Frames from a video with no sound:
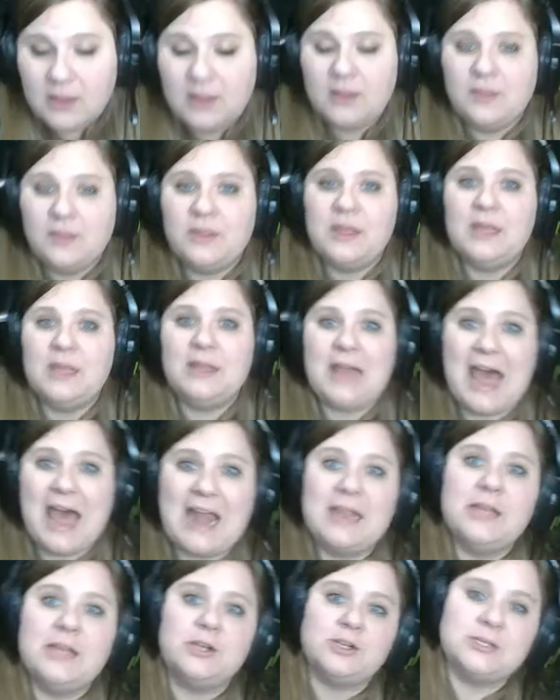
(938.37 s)
Then that
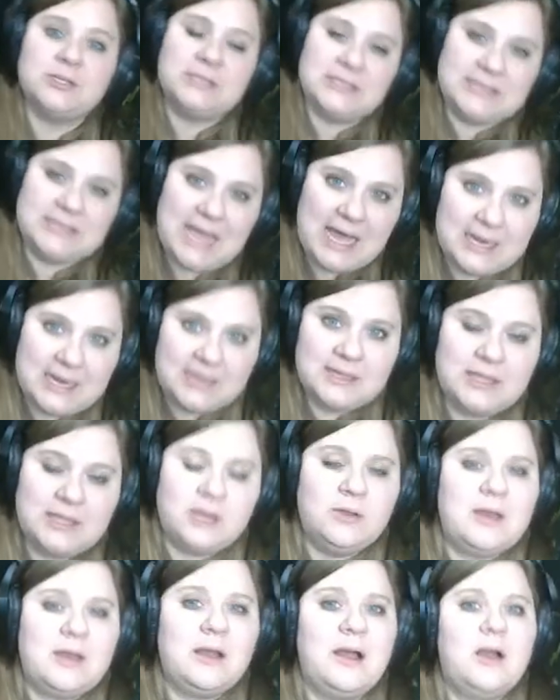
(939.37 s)
interest is added. Then
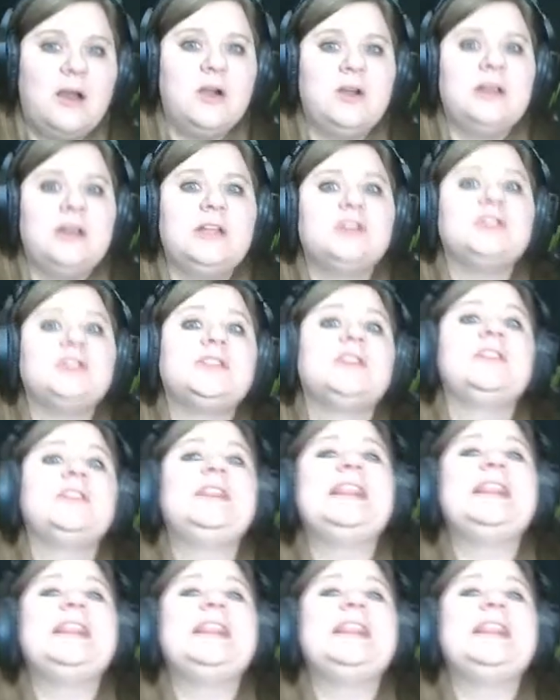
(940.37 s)
you earn interest on